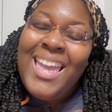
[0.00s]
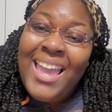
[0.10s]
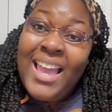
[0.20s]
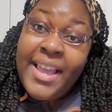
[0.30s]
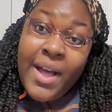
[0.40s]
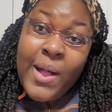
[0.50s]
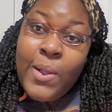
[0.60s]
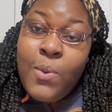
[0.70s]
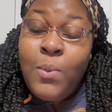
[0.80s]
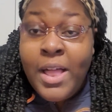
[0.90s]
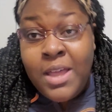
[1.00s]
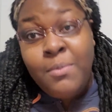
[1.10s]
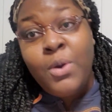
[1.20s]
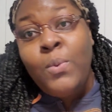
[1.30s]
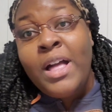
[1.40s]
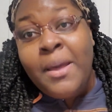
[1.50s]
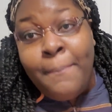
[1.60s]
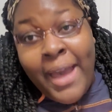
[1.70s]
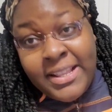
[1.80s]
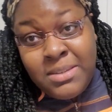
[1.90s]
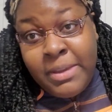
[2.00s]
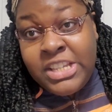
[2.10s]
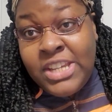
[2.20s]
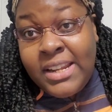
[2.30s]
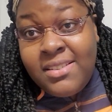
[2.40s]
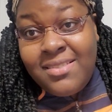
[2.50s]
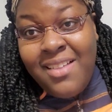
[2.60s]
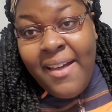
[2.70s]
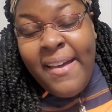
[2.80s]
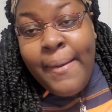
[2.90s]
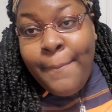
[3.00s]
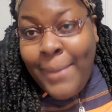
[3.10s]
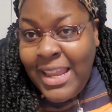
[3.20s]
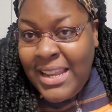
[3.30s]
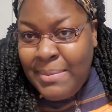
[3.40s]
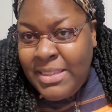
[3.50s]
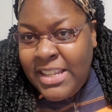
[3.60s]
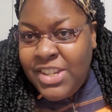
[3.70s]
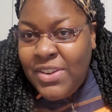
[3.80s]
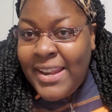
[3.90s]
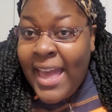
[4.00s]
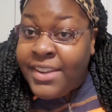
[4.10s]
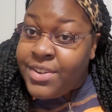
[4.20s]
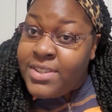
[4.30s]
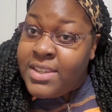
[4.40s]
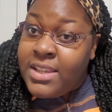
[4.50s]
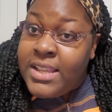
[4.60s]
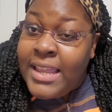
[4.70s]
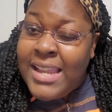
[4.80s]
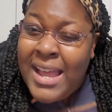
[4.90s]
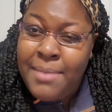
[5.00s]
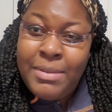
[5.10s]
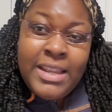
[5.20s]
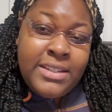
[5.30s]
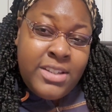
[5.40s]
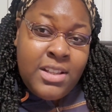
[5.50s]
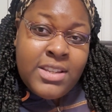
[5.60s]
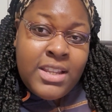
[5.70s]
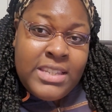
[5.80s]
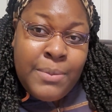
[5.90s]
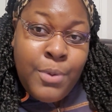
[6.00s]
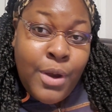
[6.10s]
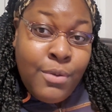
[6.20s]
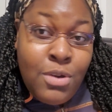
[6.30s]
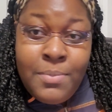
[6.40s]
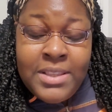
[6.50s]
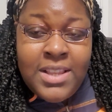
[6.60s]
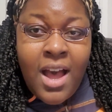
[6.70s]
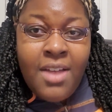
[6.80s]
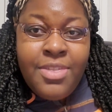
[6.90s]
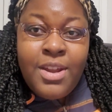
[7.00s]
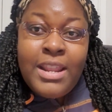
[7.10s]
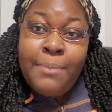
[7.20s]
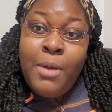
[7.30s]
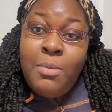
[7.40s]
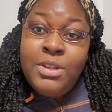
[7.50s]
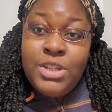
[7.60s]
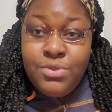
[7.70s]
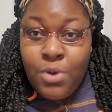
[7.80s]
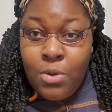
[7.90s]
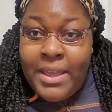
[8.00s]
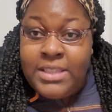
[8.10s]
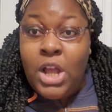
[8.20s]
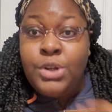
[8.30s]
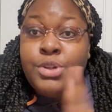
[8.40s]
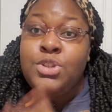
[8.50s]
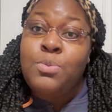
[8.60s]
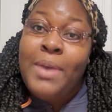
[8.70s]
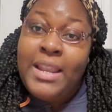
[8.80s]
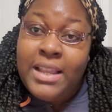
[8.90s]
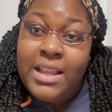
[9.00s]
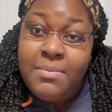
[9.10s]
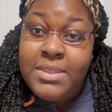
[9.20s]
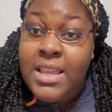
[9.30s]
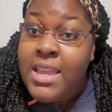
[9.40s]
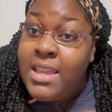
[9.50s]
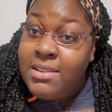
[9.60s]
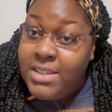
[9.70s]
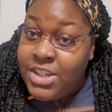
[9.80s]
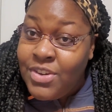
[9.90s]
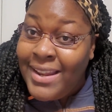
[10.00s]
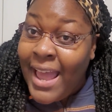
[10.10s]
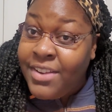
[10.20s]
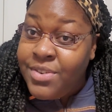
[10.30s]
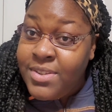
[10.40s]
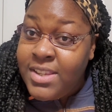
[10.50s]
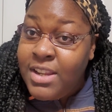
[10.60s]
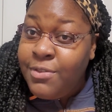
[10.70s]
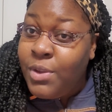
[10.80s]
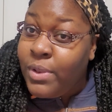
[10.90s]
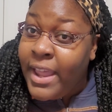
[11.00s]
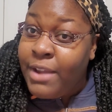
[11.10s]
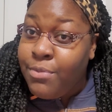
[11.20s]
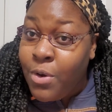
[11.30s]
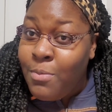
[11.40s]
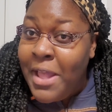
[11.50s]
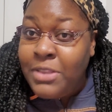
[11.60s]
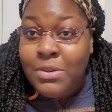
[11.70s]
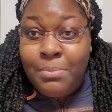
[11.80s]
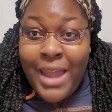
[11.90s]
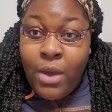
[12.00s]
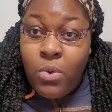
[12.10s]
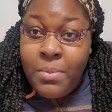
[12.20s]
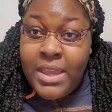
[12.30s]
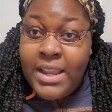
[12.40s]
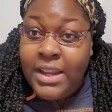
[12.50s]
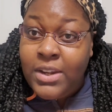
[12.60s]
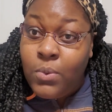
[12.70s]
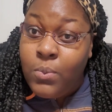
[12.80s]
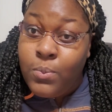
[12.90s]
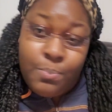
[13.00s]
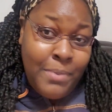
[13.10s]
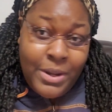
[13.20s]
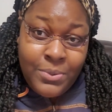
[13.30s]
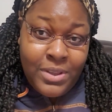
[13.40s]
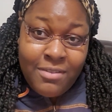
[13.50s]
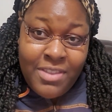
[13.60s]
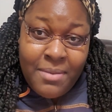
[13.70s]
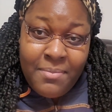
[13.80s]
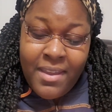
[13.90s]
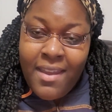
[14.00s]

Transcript: Hey y'all, welcome back to my channel. My name is Deidre-Ann and I'm an adult contemporary romance author that publishes romance under two pen names. Deidre-Ann if you like romance with black women and the men who love them,